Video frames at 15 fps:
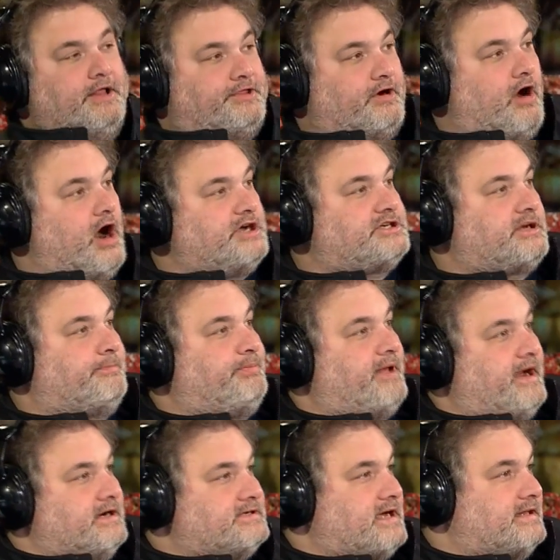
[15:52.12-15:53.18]
There are some
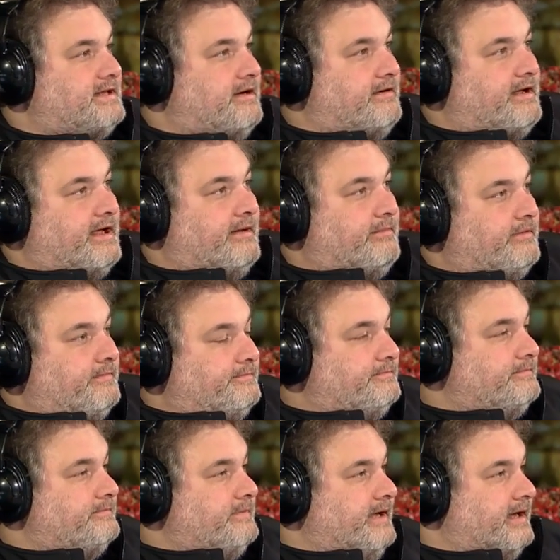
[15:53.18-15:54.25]
players out there gamble.
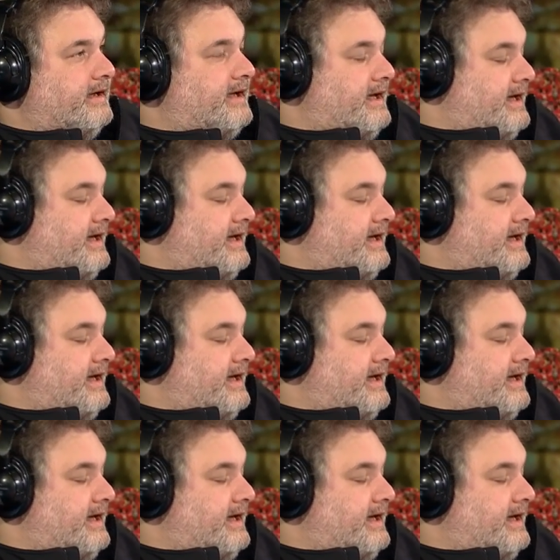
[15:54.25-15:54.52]
Yeah, go ahead.